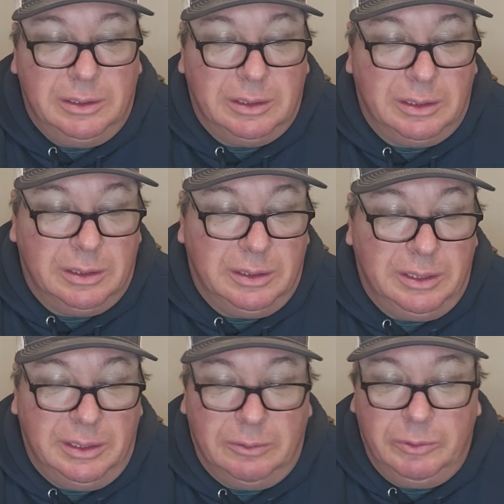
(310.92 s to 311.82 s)

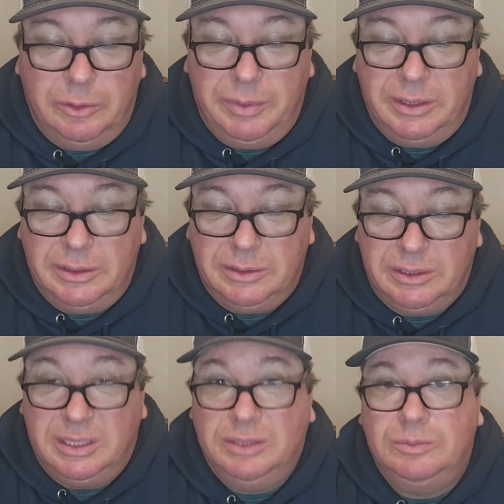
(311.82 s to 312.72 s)
and a wheelbarrow
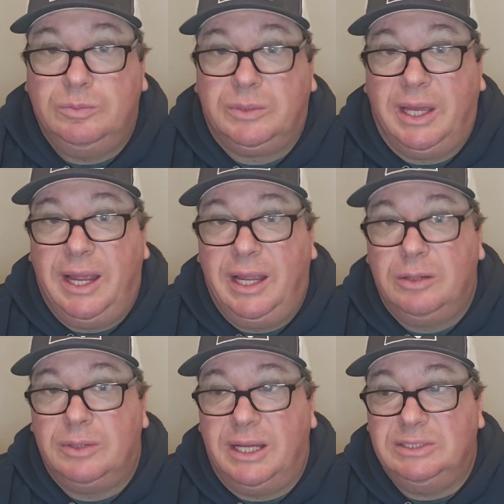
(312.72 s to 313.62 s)
can
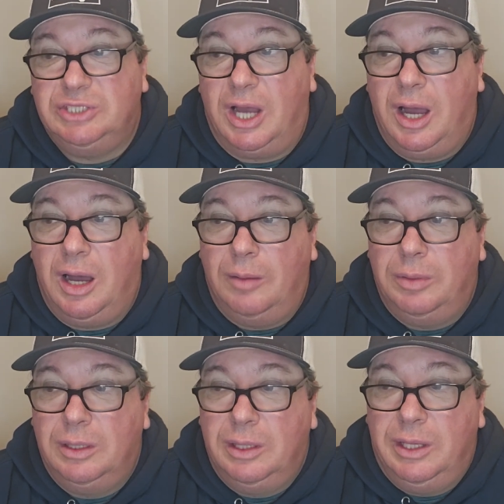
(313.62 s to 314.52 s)
handle that job,
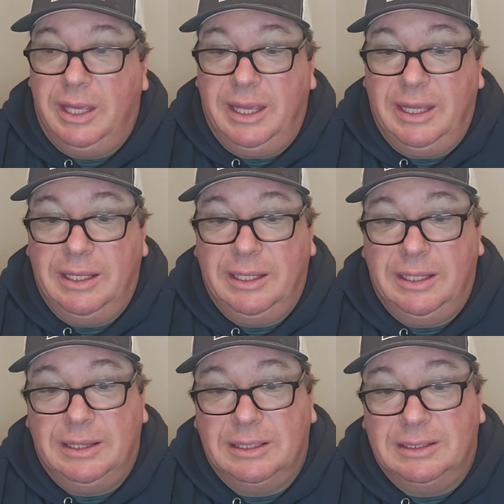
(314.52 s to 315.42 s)
and
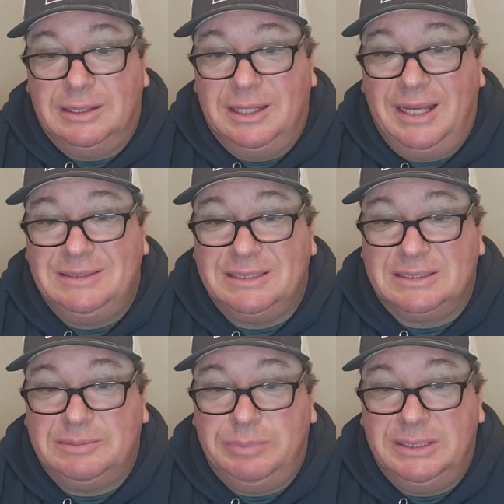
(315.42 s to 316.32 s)
less
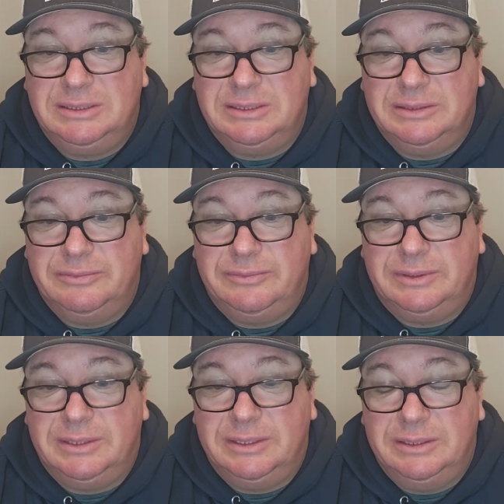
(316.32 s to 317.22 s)
expensive
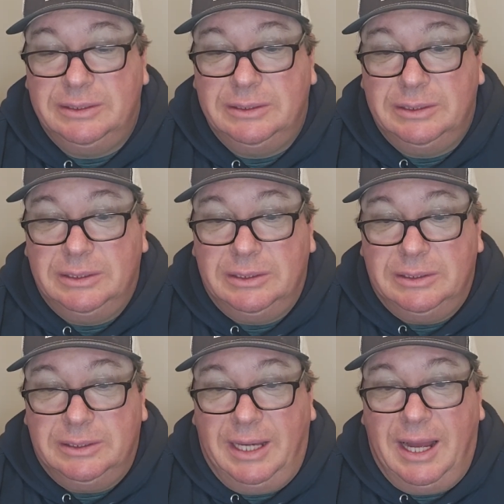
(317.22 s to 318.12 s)
than
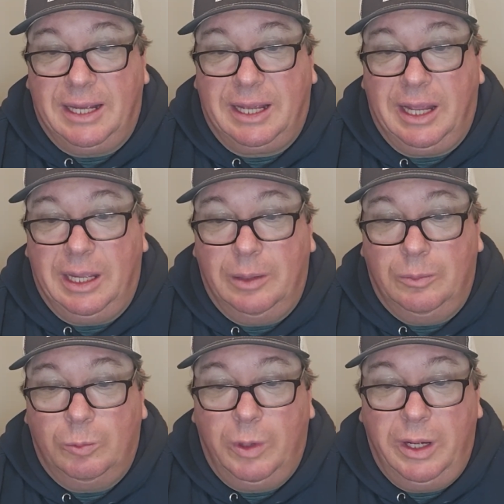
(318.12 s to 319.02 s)
I can.
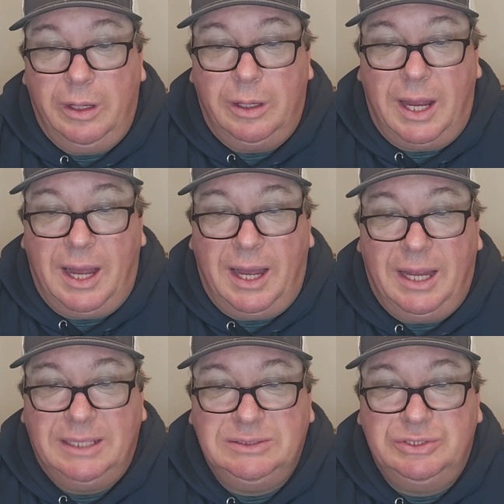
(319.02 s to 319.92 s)
Where
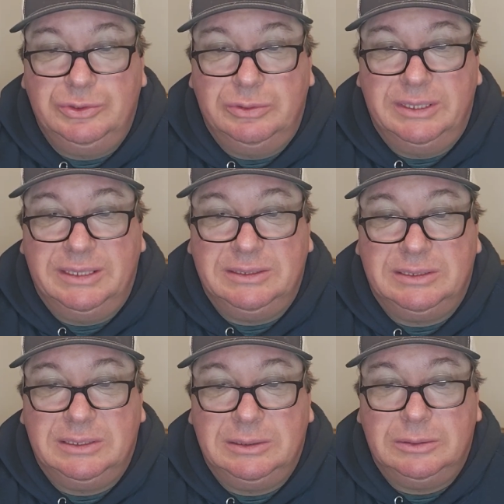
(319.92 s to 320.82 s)
I do it,
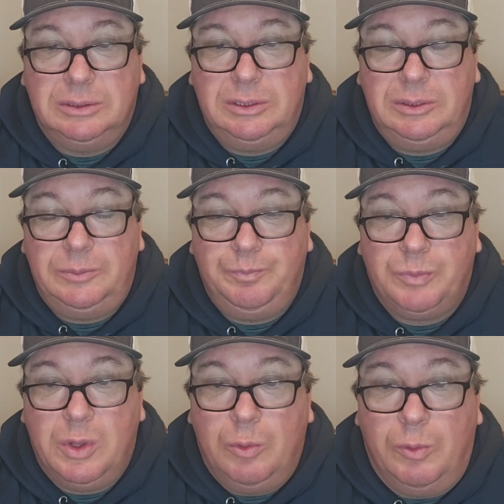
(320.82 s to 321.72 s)

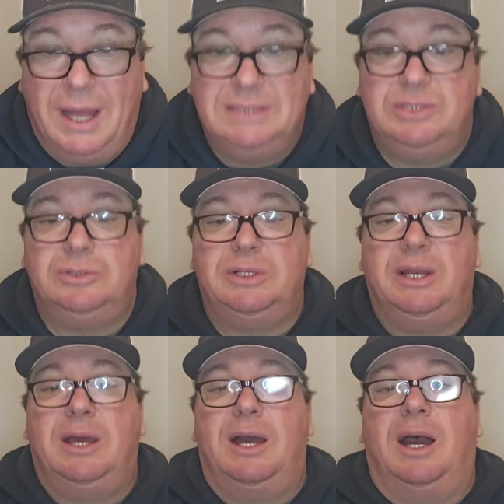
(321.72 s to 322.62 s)
when I do
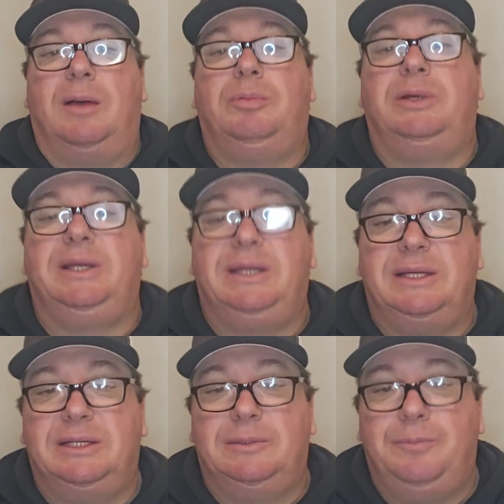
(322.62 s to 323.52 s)
it, I bring
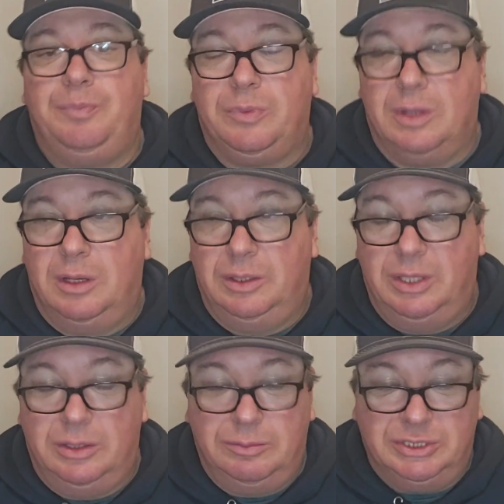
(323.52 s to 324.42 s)
in
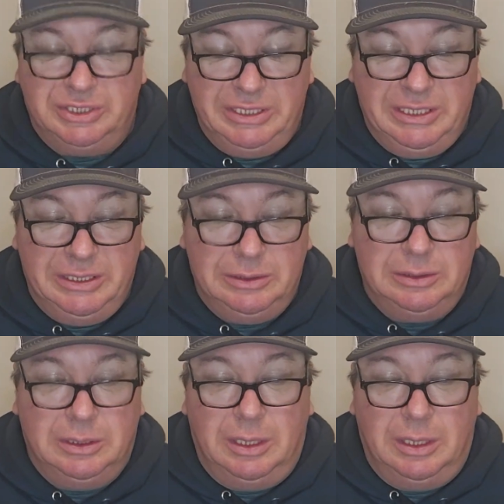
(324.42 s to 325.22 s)
another machine,